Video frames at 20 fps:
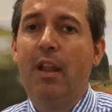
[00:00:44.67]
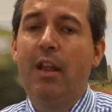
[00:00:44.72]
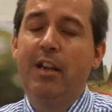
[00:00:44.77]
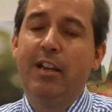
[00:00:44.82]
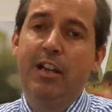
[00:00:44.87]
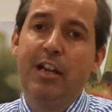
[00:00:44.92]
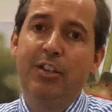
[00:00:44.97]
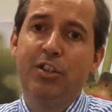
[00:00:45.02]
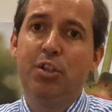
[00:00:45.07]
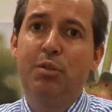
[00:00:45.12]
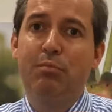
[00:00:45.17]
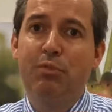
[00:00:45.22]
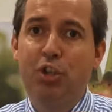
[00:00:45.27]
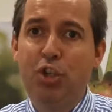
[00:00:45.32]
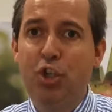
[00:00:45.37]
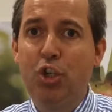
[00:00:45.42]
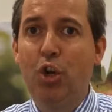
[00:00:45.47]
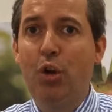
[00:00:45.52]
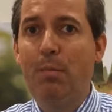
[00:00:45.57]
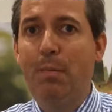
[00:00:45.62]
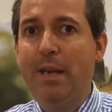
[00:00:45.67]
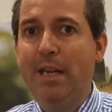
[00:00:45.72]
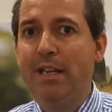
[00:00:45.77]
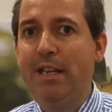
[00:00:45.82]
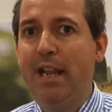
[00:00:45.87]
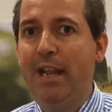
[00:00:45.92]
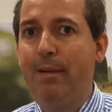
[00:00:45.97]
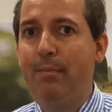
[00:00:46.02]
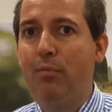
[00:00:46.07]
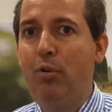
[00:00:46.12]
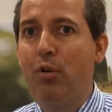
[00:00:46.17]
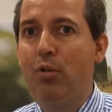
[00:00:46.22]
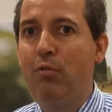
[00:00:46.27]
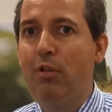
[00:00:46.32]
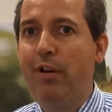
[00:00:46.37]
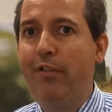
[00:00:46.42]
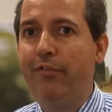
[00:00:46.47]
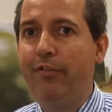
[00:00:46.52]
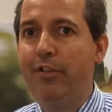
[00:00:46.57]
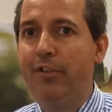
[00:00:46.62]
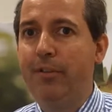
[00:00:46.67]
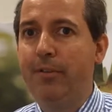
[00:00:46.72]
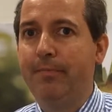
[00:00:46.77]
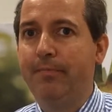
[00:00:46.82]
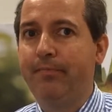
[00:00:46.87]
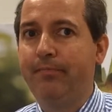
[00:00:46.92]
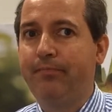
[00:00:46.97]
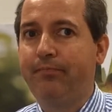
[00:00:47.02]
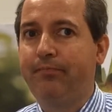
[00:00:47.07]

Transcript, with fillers: customers shopping there more often.